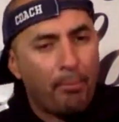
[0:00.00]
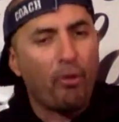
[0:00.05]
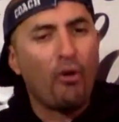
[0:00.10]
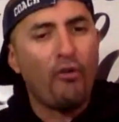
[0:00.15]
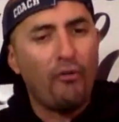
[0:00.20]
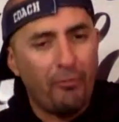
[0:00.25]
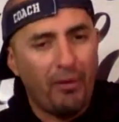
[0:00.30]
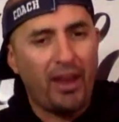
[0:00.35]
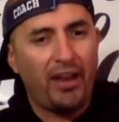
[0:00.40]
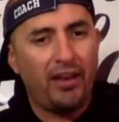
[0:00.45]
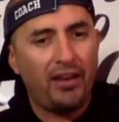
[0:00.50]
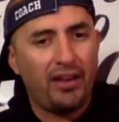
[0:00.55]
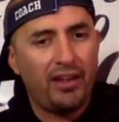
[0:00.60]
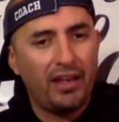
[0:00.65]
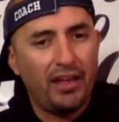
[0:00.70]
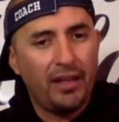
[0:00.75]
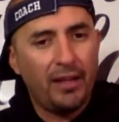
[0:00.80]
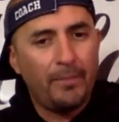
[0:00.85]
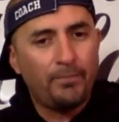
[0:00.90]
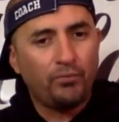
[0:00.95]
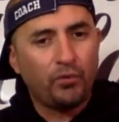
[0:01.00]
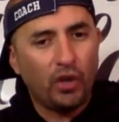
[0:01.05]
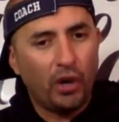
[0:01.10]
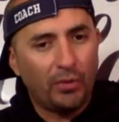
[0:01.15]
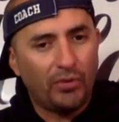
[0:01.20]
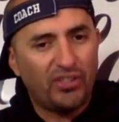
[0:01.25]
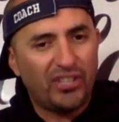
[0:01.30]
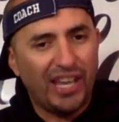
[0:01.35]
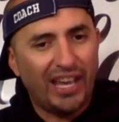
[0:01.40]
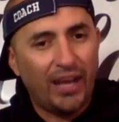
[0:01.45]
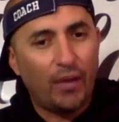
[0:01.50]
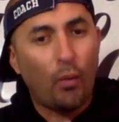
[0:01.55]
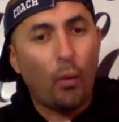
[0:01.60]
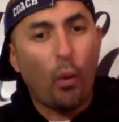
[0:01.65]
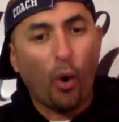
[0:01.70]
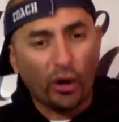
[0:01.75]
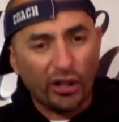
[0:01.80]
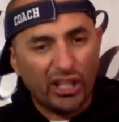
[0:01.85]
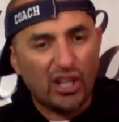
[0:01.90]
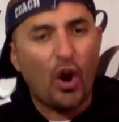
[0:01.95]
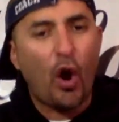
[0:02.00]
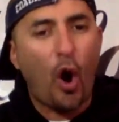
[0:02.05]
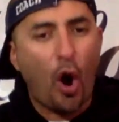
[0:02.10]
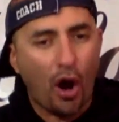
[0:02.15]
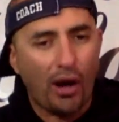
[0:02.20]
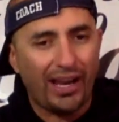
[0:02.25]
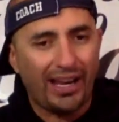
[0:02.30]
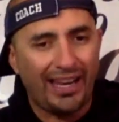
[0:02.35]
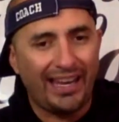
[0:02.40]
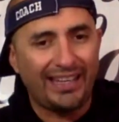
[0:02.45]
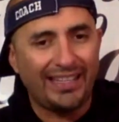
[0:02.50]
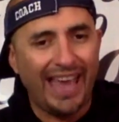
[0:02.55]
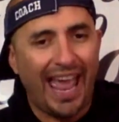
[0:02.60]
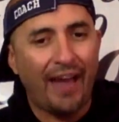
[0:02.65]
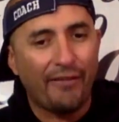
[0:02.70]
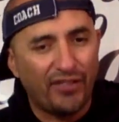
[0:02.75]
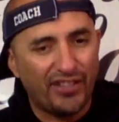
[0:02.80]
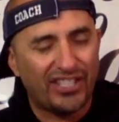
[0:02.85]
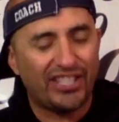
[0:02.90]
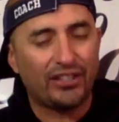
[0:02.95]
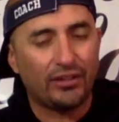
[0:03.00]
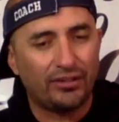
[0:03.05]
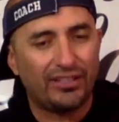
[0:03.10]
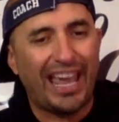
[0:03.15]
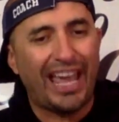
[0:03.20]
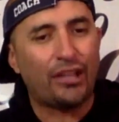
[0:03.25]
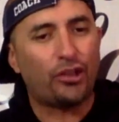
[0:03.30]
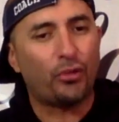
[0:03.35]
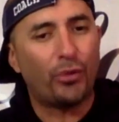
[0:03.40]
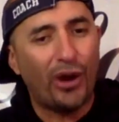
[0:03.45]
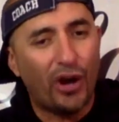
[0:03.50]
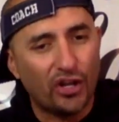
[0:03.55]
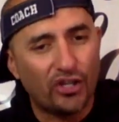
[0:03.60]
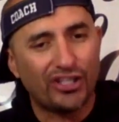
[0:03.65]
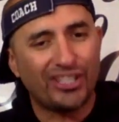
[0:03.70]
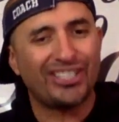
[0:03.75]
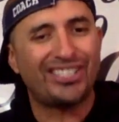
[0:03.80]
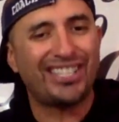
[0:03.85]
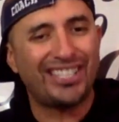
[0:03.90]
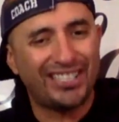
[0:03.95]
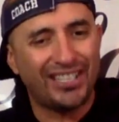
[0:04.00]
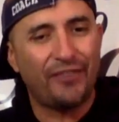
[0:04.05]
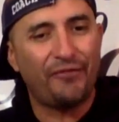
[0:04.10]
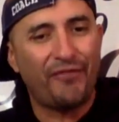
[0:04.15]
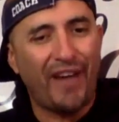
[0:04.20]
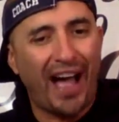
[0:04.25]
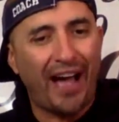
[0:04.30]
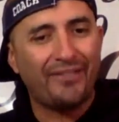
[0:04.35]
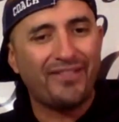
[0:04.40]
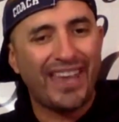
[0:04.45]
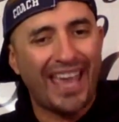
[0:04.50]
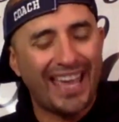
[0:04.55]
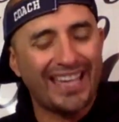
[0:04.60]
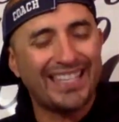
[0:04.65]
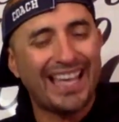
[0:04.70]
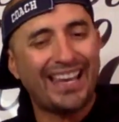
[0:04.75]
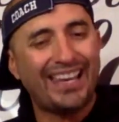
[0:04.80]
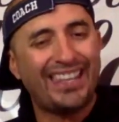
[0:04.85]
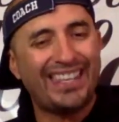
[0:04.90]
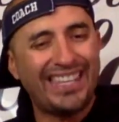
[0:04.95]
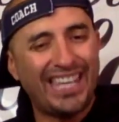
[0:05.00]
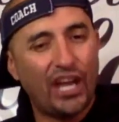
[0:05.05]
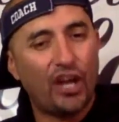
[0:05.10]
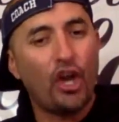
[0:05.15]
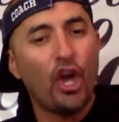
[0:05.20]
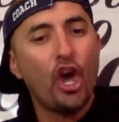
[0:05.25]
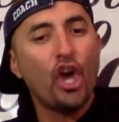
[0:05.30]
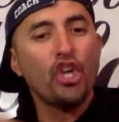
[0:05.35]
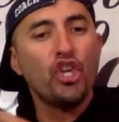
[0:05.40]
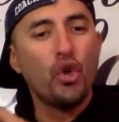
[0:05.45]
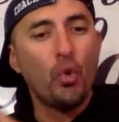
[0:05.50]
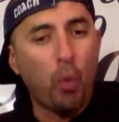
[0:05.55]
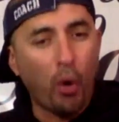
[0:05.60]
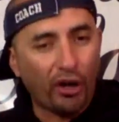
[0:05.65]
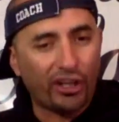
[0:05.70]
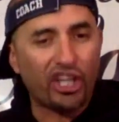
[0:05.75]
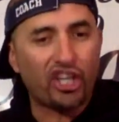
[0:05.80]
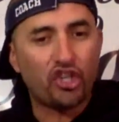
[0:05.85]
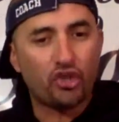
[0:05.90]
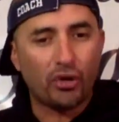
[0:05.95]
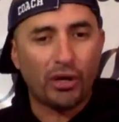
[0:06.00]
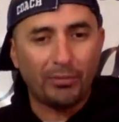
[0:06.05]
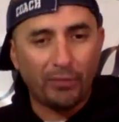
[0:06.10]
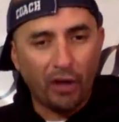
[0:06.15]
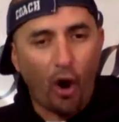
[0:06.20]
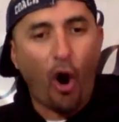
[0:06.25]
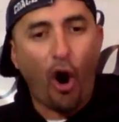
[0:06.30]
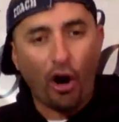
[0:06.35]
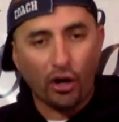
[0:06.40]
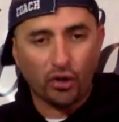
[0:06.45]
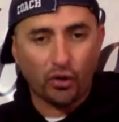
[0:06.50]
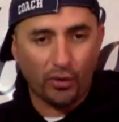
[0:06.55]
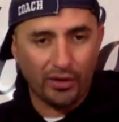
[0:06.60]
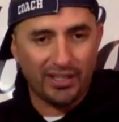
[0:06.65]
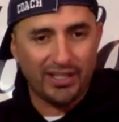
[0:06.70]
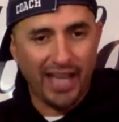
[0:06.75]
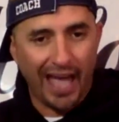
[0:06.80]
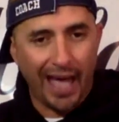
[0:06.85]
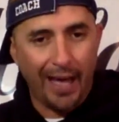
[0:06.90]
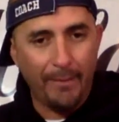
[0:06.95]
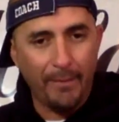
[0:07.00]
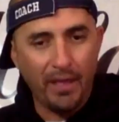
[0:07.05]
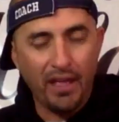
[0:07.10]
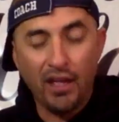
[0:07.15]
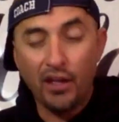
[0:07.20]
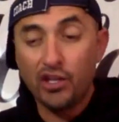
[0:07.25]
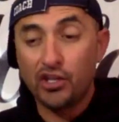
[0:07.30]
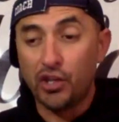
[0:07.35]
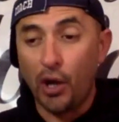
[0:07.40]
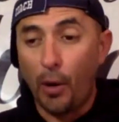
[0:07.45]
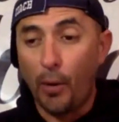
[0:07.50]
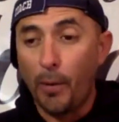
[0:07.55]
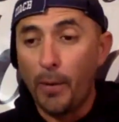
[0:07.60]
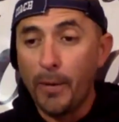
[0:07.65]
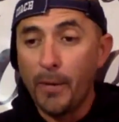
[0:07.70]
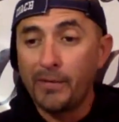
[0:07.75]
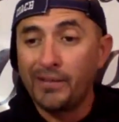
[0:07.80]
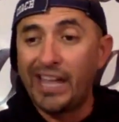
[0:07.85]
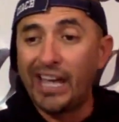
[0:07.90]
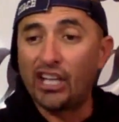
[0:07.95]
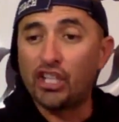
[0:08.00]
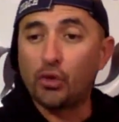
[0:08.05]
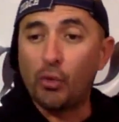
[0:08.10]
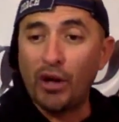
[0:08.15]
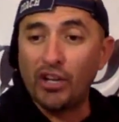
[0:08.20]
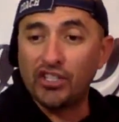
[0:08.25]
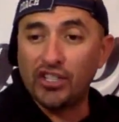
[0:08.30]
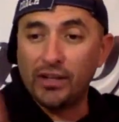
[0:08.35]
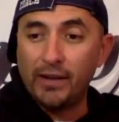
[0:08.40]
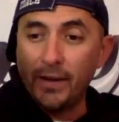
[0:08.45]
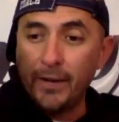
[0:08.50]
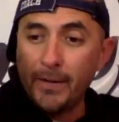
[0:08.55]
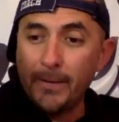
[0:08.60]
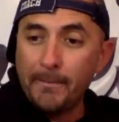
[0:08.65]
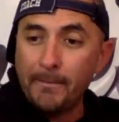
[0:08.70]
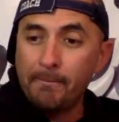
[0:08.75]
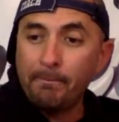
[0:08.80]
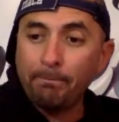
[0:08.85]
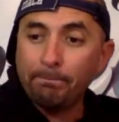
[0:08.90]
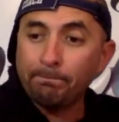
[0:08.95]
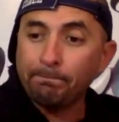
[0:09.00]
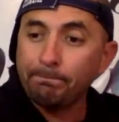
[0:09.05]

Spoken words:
improvement. You know what I'm saying? Working hard at it every single day. 365 days out of the year, you work extremely hard towards that. So next question.